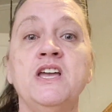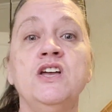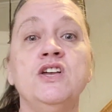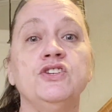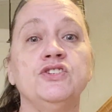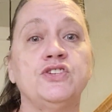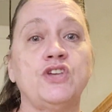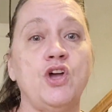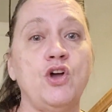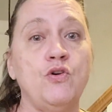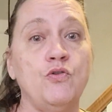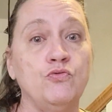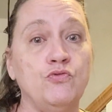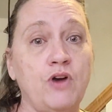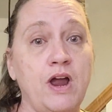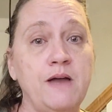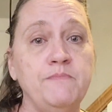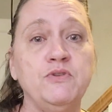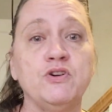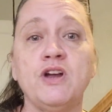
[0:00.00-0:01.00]
So
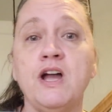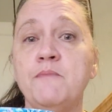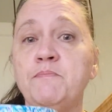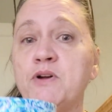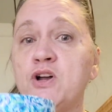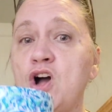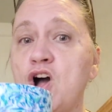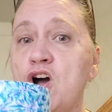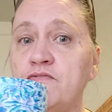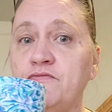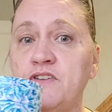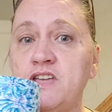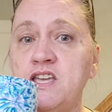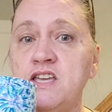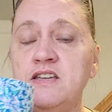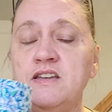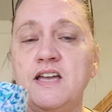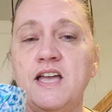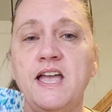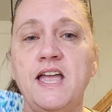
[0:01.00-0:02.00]
grab your cup of
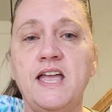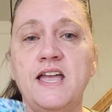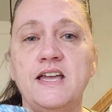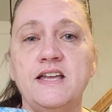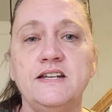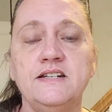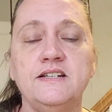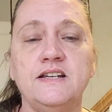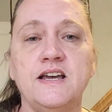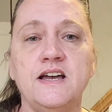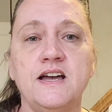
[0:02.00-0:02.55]
coffee and